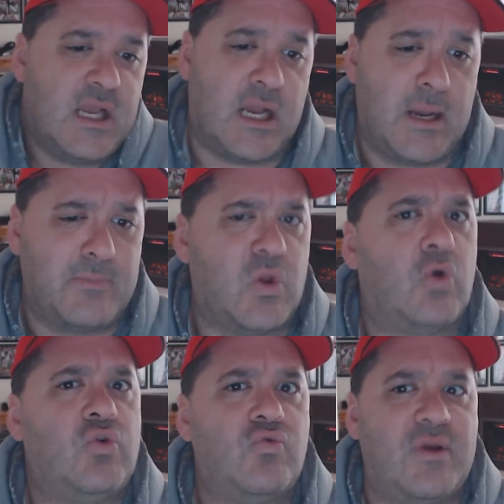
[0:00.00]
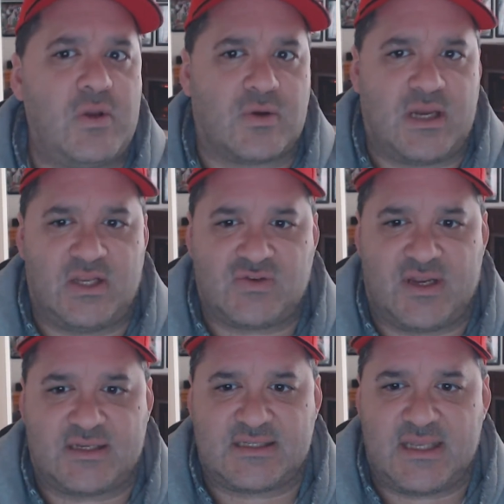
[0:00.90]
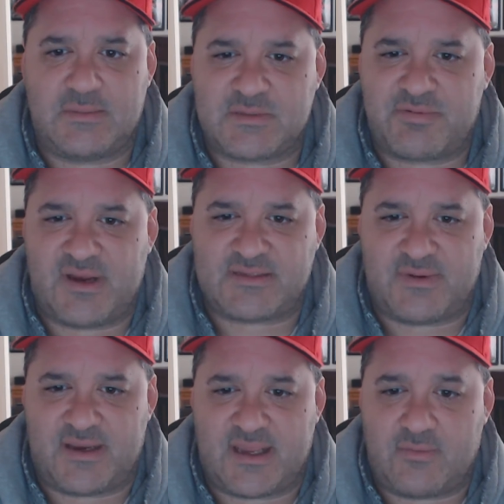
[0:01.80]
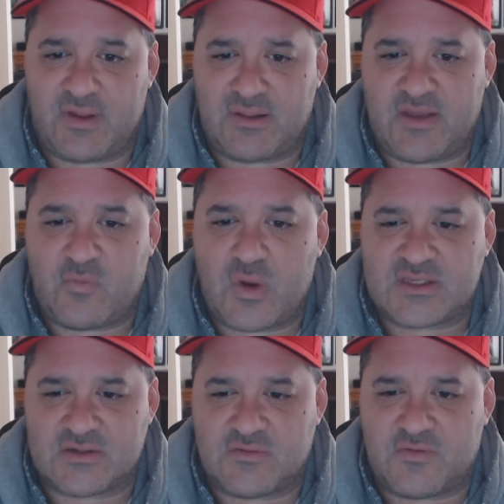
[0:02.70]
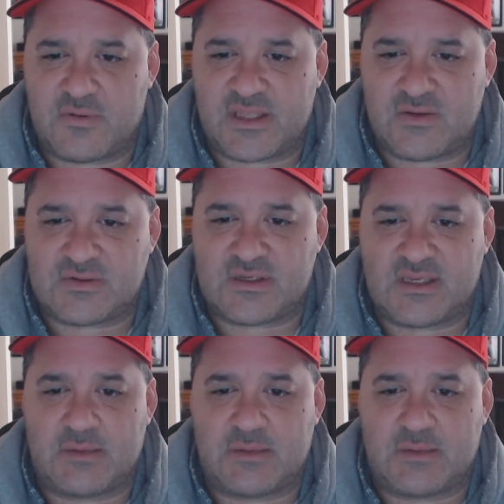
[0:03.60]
No new radio contracts. I'm surprised by that. We only have one so far in Houston.